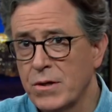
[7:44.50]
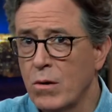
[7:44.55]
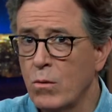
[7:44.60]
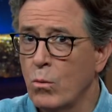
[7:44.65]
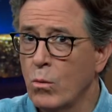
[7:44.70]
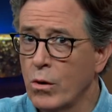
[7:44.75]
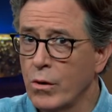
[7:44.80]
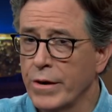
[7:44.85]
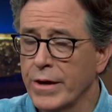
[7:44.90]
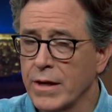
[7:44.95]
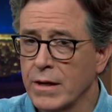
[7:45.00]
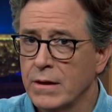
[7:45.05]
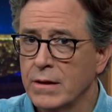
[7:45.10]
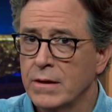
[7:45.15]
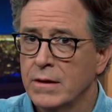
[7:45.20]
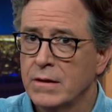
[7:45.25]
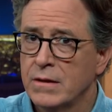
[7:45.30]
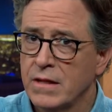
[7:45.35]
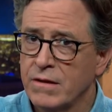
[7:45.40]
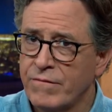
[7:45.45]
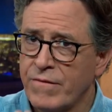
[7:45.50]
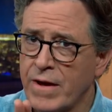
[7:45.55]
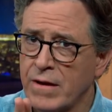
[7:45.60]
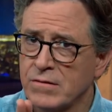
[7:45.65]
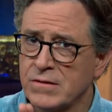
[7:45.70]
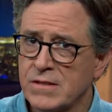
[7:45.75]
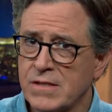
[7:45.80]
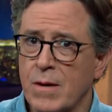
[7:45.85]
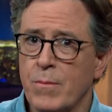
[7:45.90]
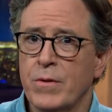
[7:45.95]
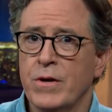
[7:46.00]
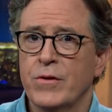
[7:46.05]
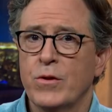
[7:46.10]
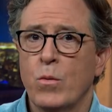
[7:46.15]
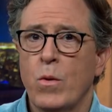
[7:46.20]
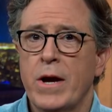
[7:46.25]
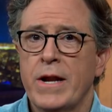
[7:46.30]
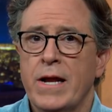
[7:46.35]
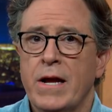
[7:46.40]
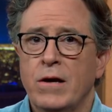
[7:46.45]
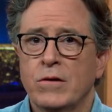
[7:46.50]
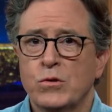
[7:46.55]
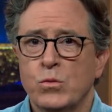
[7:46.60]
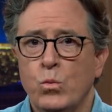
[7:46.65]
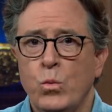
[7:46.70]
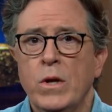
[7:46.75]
But don't worry. They found someone at the White House